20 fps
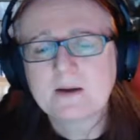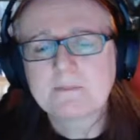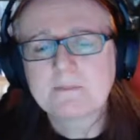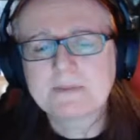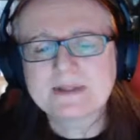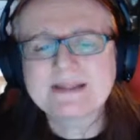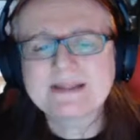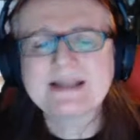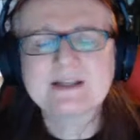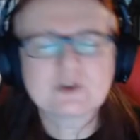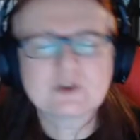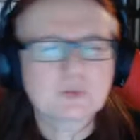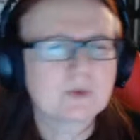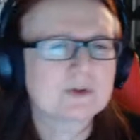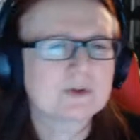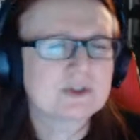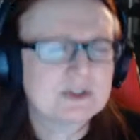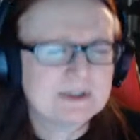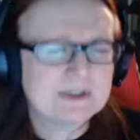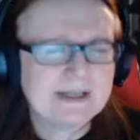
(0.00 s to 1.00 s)
But this will
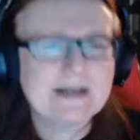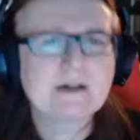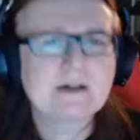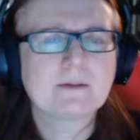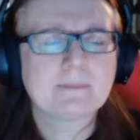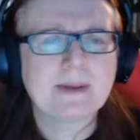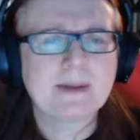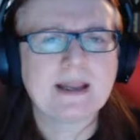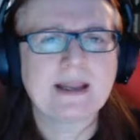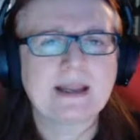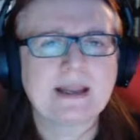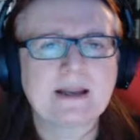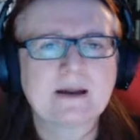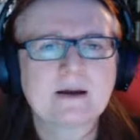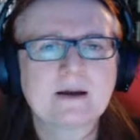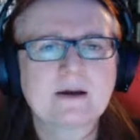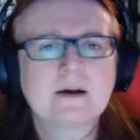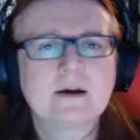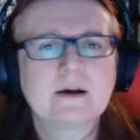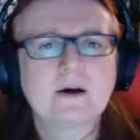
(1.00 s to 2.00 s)
still be
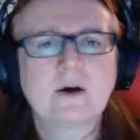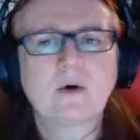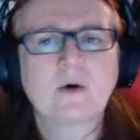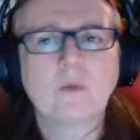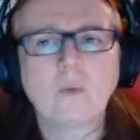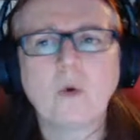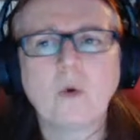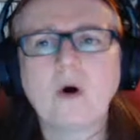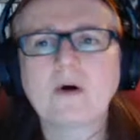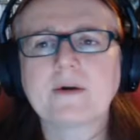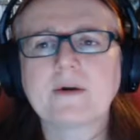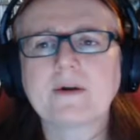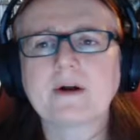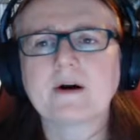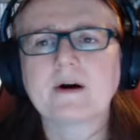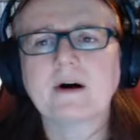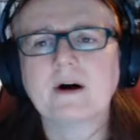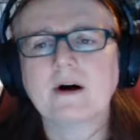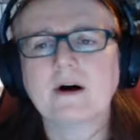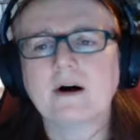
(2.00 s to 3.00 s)
one
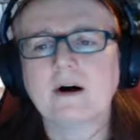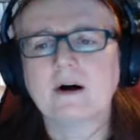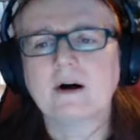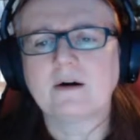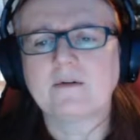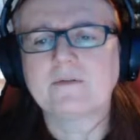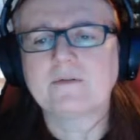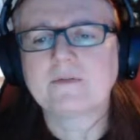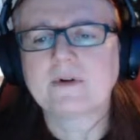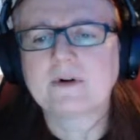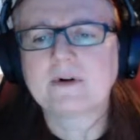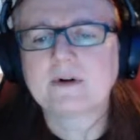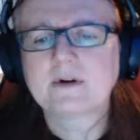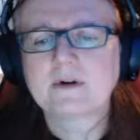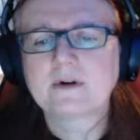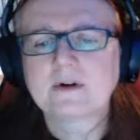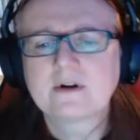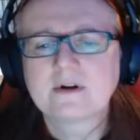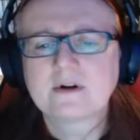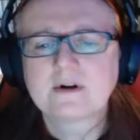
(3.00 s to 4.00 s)
of
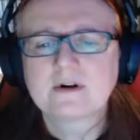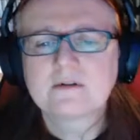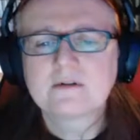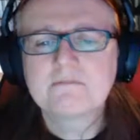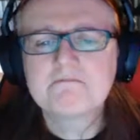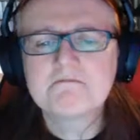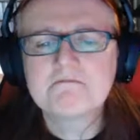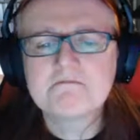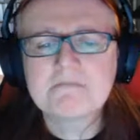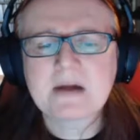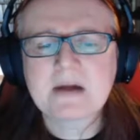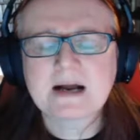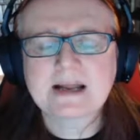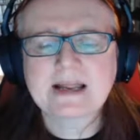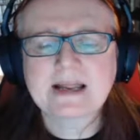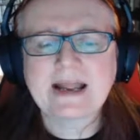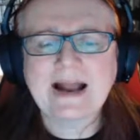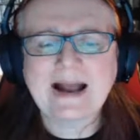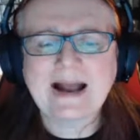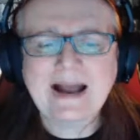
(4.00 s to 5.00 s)

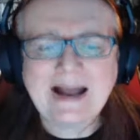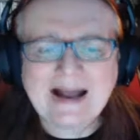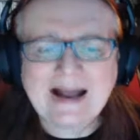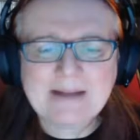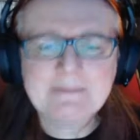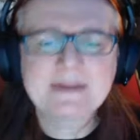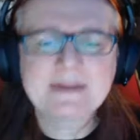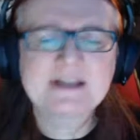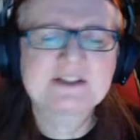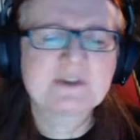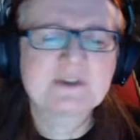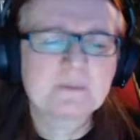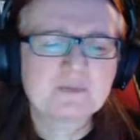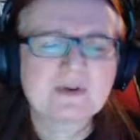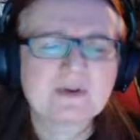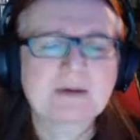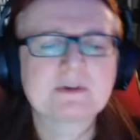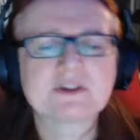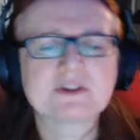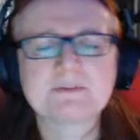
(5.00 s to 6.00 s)
my happiest and
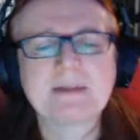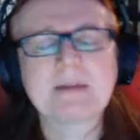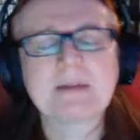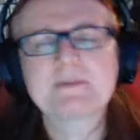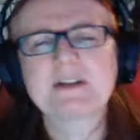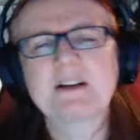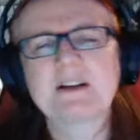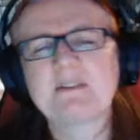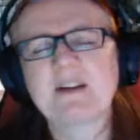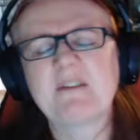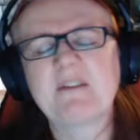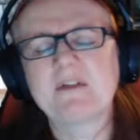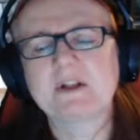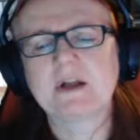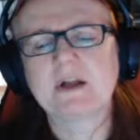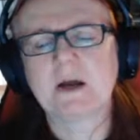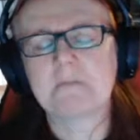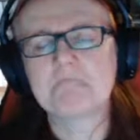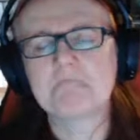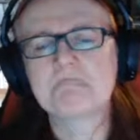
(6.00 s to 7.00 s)
proudest maps that I've ever
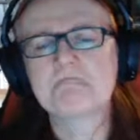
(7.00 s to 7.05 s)
done,